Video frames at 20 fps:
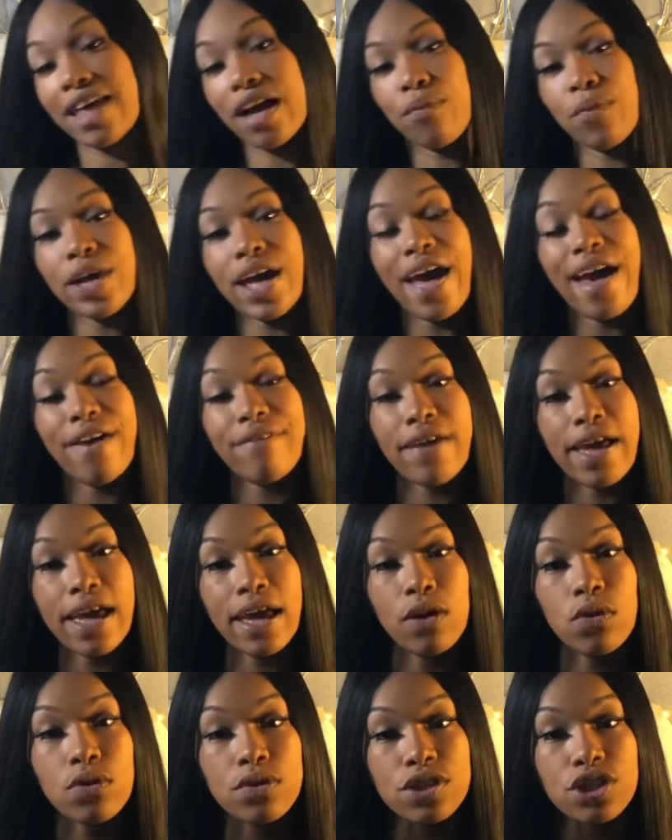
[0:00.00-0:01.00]
that we have
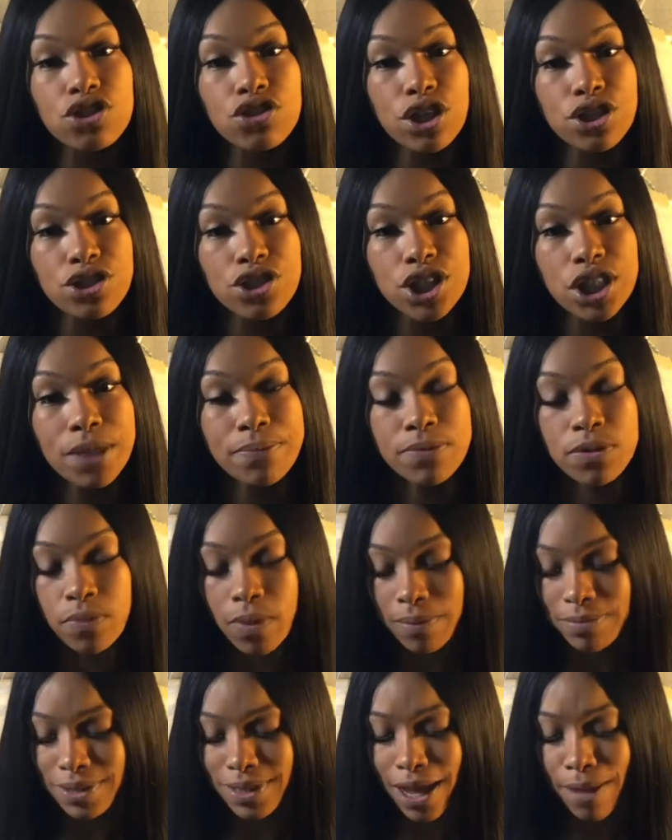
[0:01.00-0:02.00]
had on the TreasureGemz
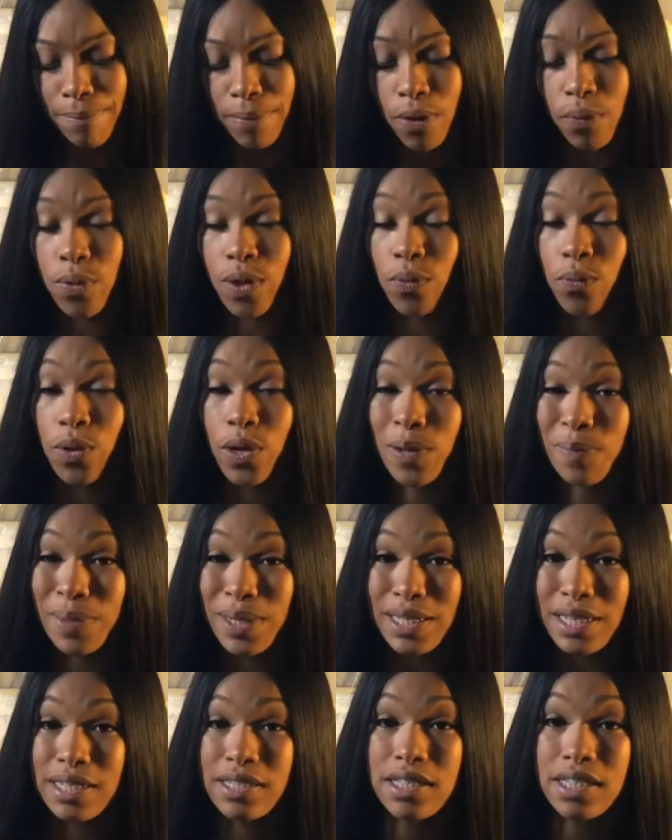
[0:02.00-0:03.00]
website, but we will
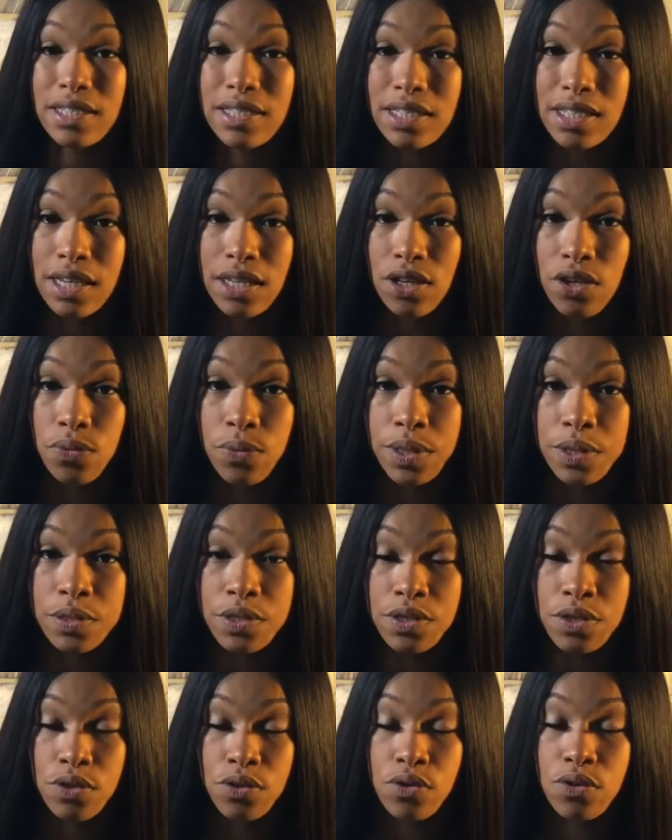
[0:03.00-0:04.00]
be discontinuing
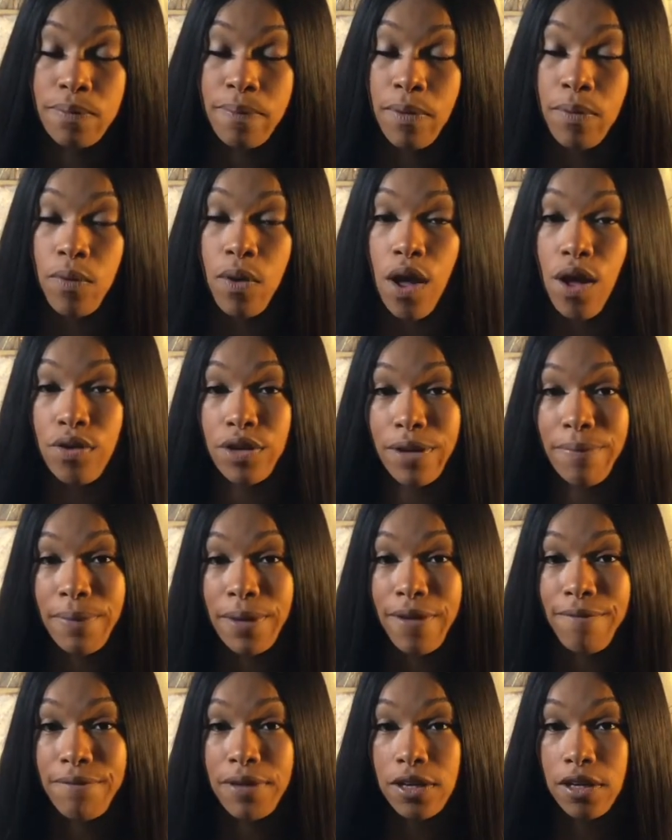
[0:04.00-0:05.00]
soon, but will only
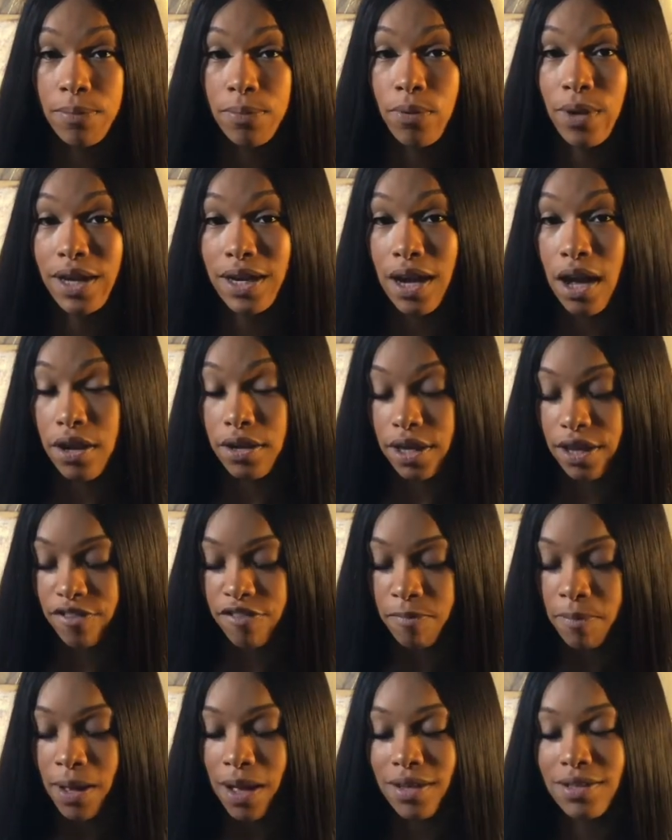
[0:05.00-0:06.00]
be available in our
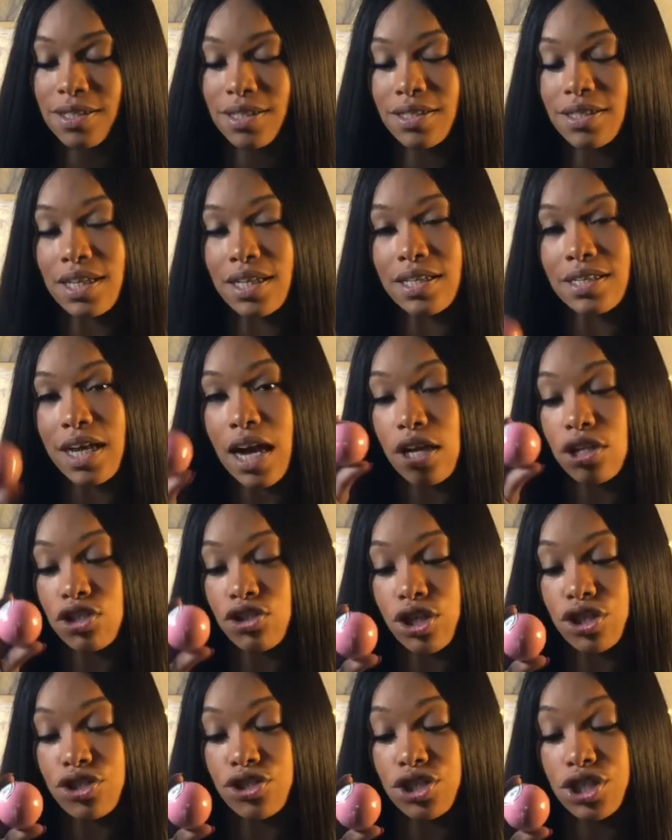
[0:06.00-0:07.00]
gift boxes, is our
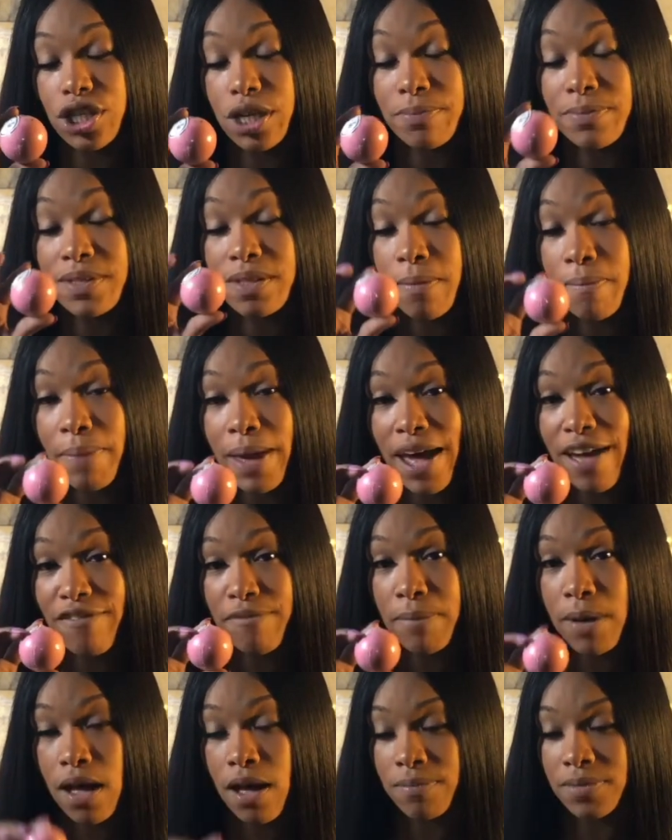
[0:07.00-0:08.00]
TreasureGemz bath
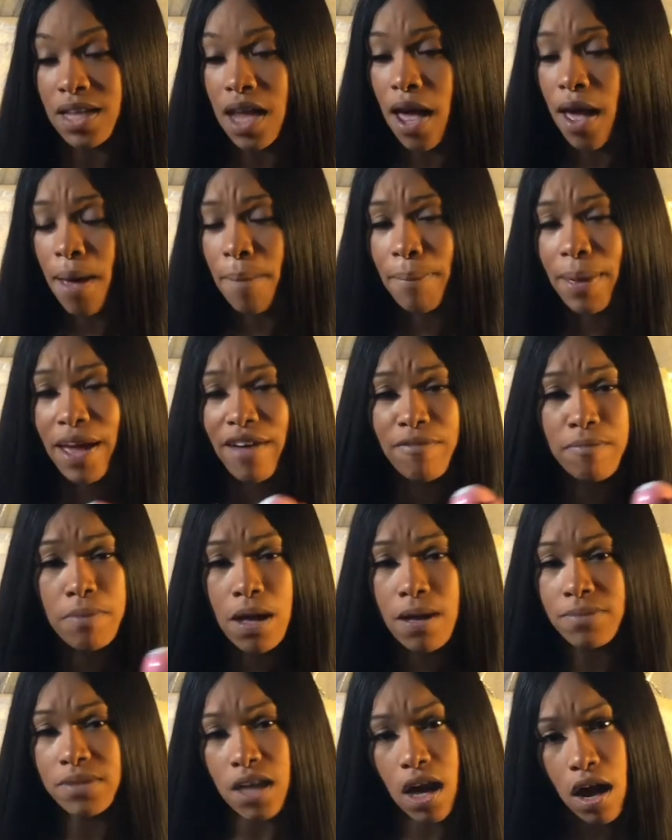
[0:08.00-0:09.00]
bombs. Bath
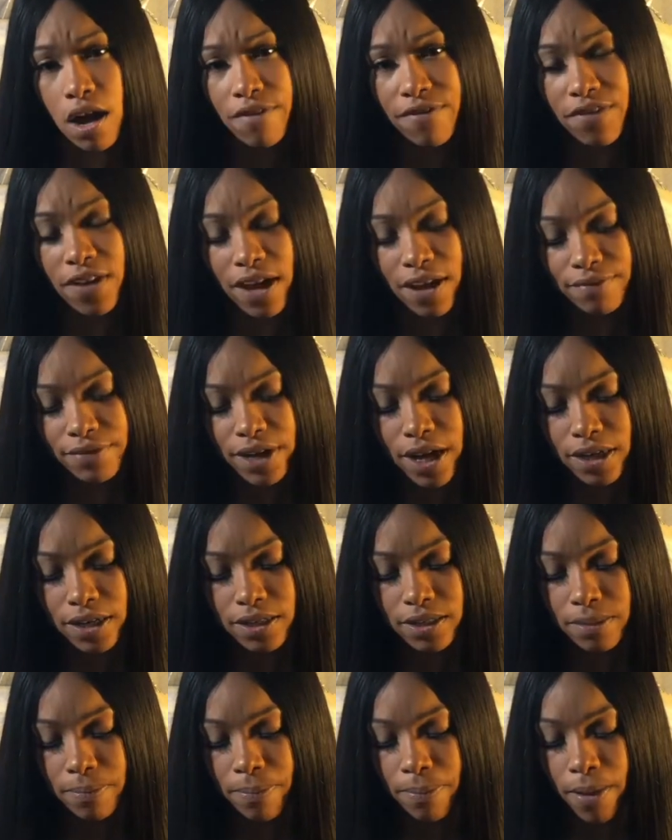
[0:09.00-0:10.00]
bombs are $5
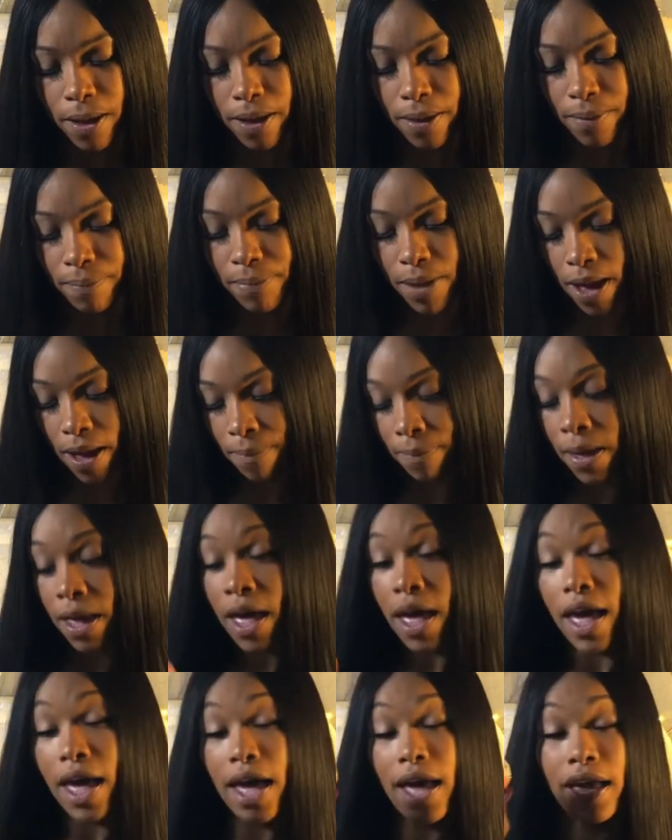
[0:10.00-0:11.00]
a pop,
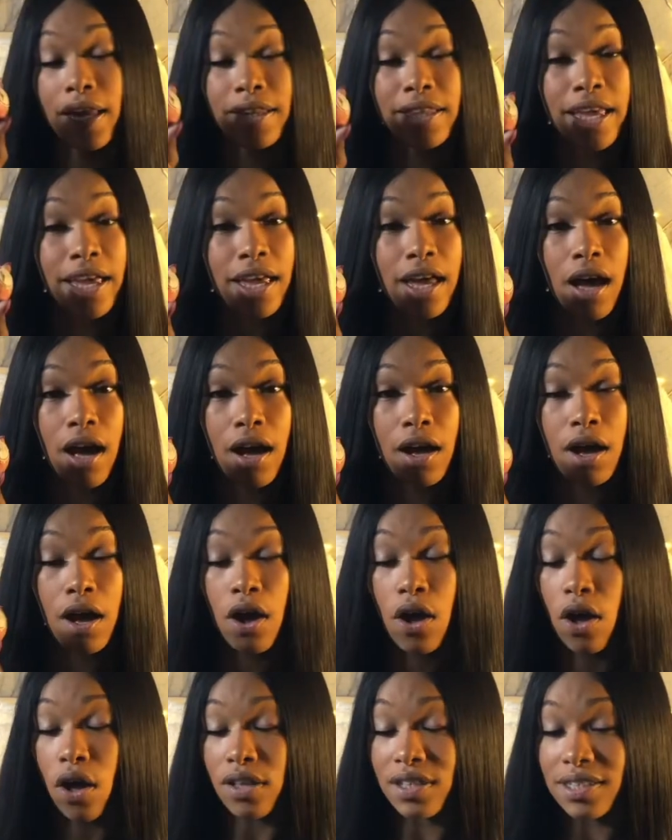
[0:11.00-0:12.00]
and they are
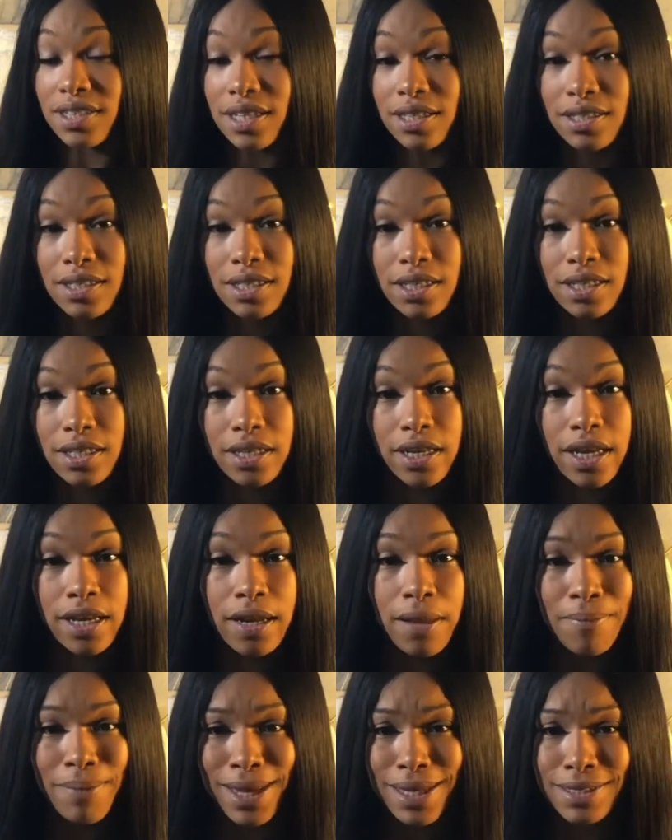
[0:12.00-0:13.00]
all scented in
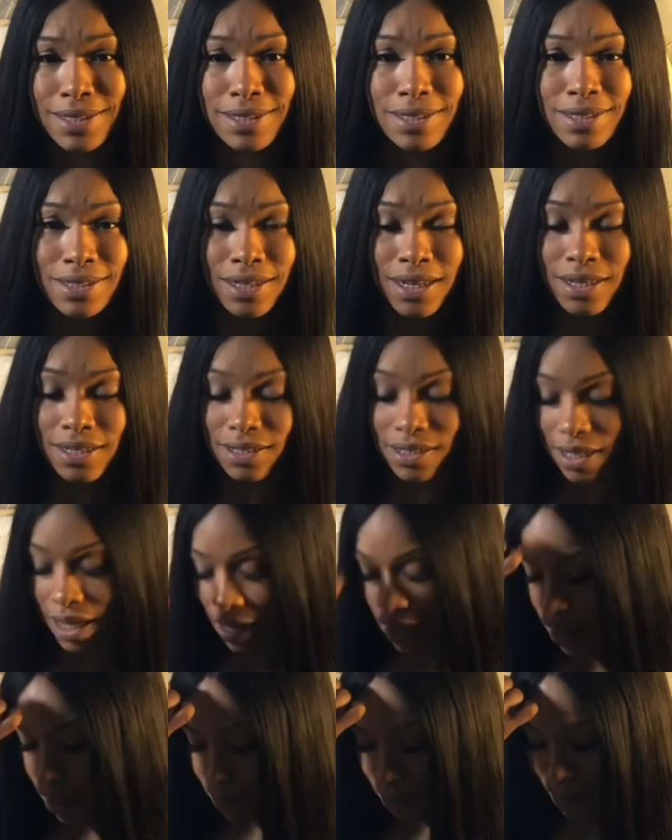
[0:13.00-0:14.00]
amazing scents. They
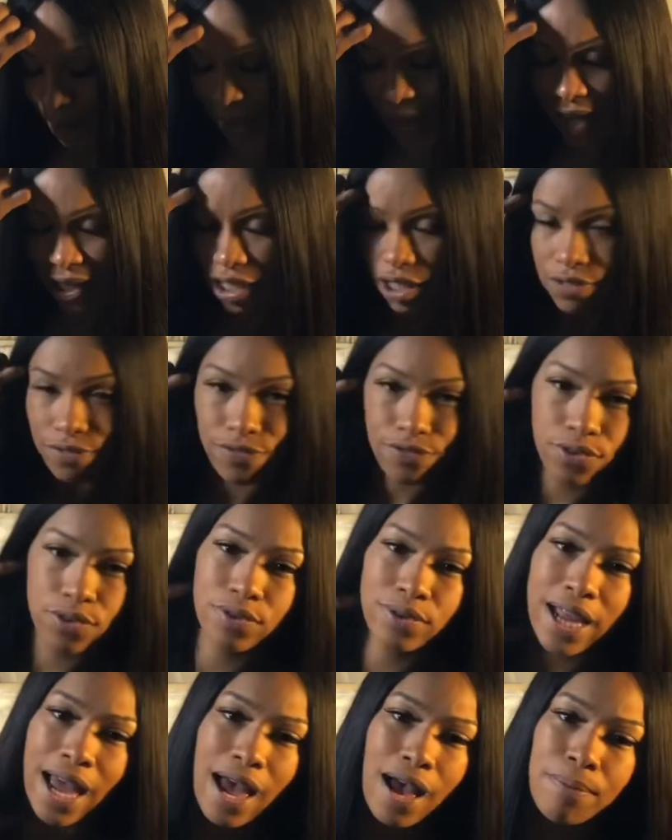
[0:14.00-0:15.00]
come passion
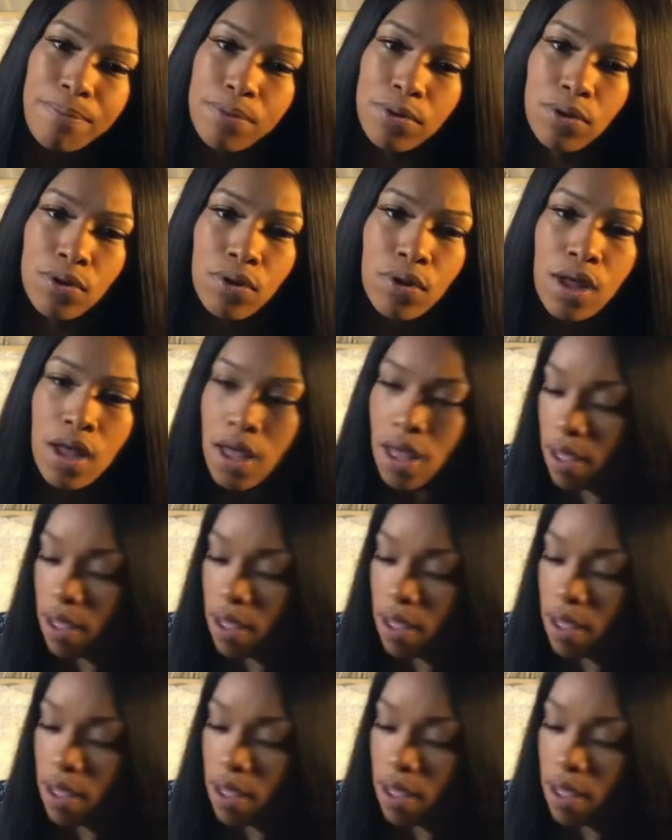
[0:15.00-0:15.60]
fruit, apple,